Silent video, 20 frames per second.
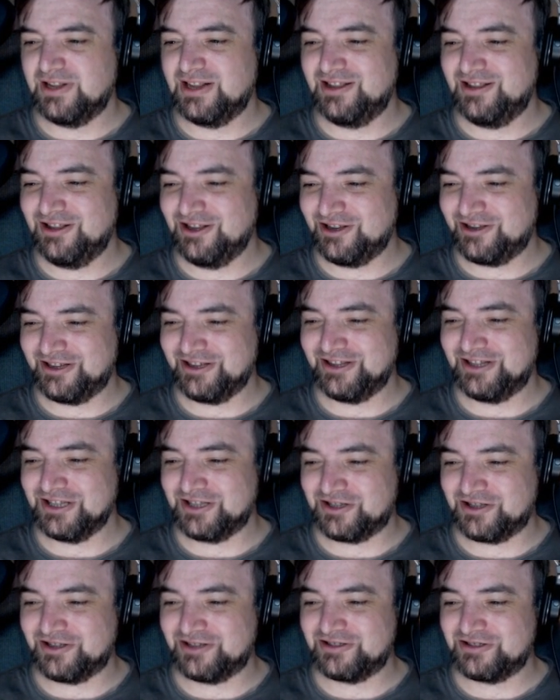a look at the
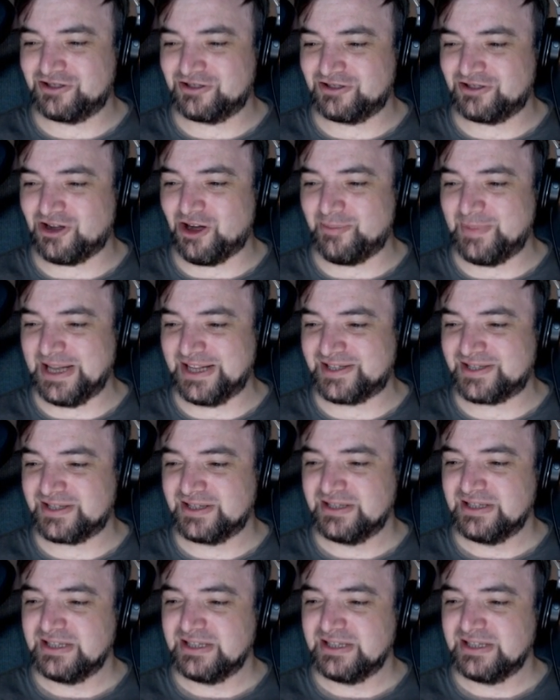comments.